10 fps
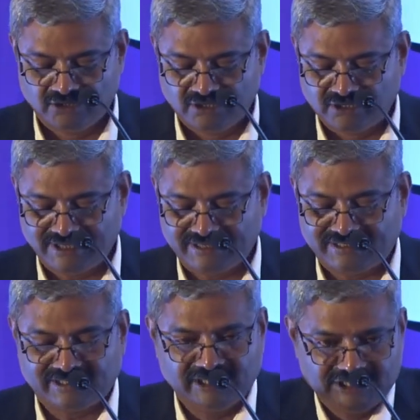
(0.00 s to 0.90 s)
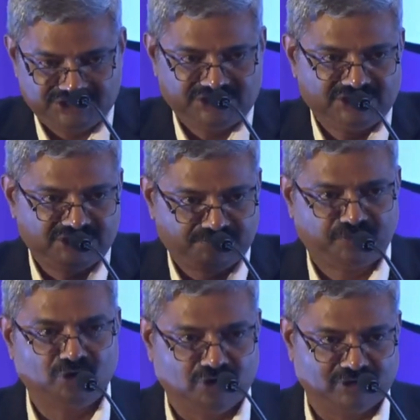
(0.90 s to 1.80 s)
that religion is
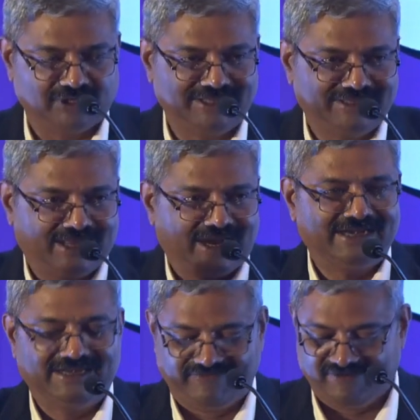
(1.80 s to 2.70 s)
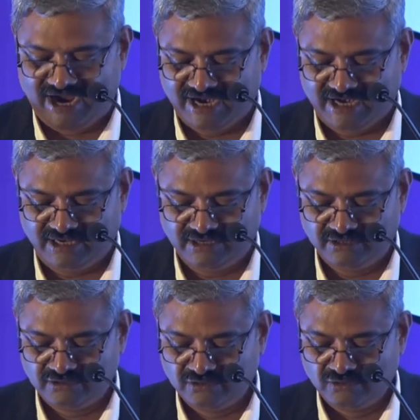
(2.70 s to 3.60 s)
pure and undefiled
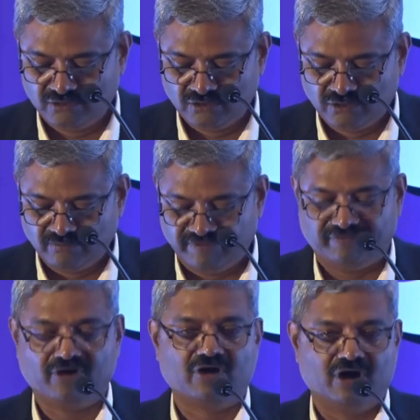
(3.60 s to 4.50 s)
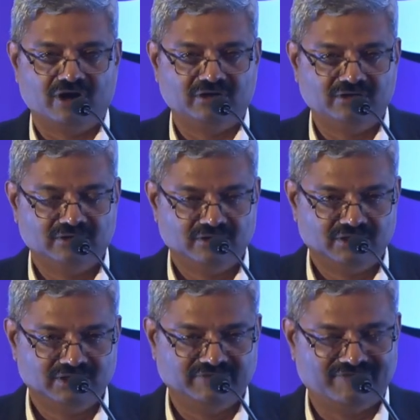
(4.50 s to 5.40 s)
before God,
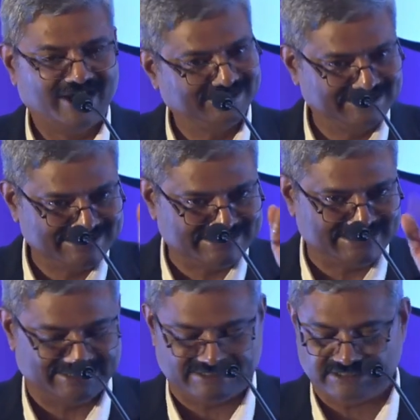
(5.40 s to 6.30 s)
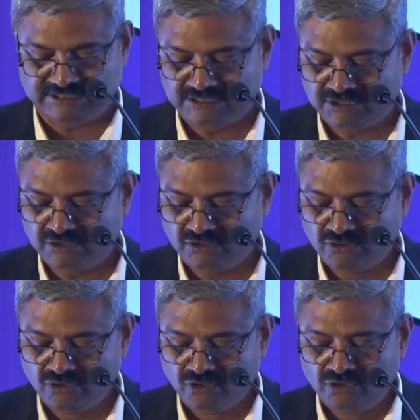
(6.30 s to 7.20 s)
the Father, is this:
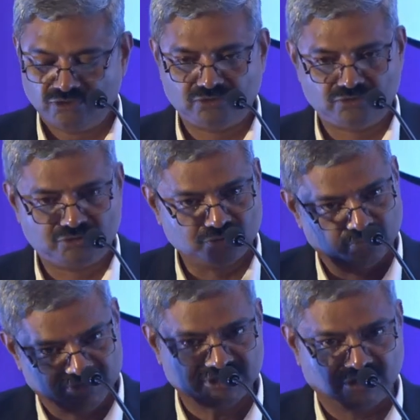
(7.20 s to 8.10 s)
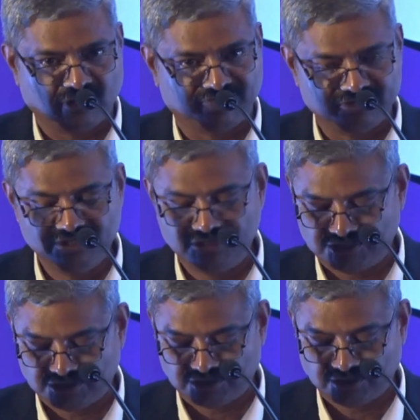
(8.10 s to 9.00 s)
to visit
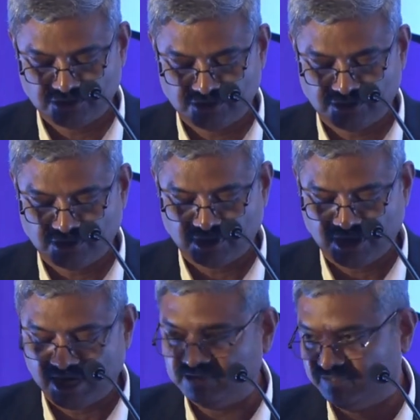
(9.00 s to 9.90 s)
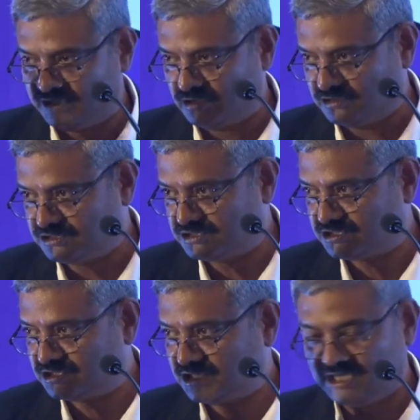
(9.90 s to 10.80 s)
orphans and widows
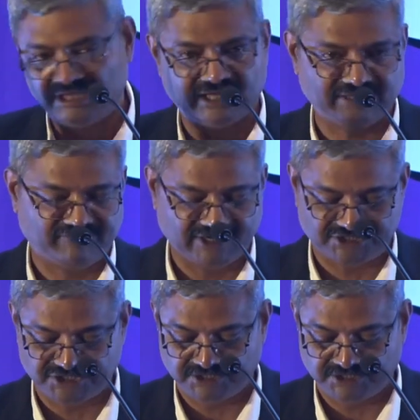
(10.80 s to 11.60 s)
in their affliction,